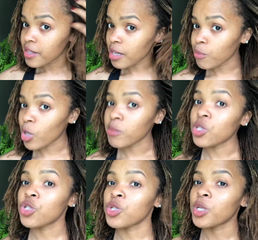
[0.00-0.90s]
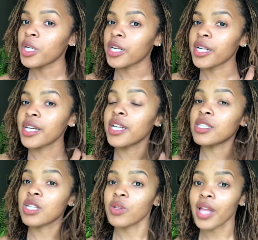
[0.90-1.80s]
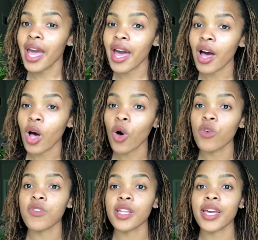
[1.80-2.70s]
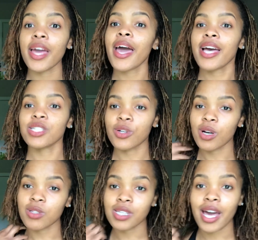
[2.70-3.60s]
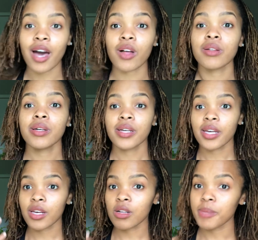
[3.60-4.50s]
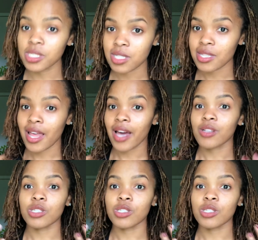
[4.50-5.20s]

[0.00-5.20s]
they're more mature, and so now hopefully as it grows out, it'll be just that.